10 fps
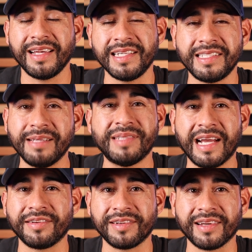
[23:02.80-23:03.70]
And deep
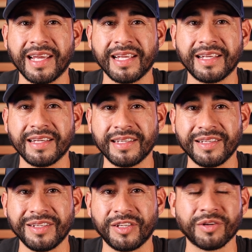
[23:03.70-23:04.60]
down, you're like,
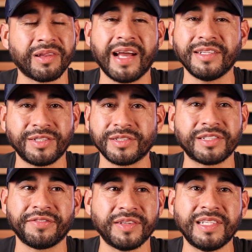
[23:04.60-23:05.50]
you're lying to
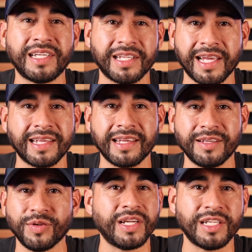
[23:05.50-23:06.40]
yourself. You didn't like it.
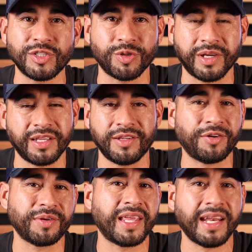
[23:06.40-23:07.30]
You didn't enjoy it. You
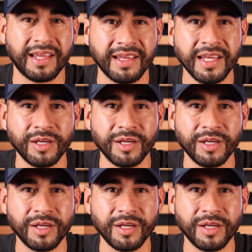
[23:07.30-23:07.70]
don't get it.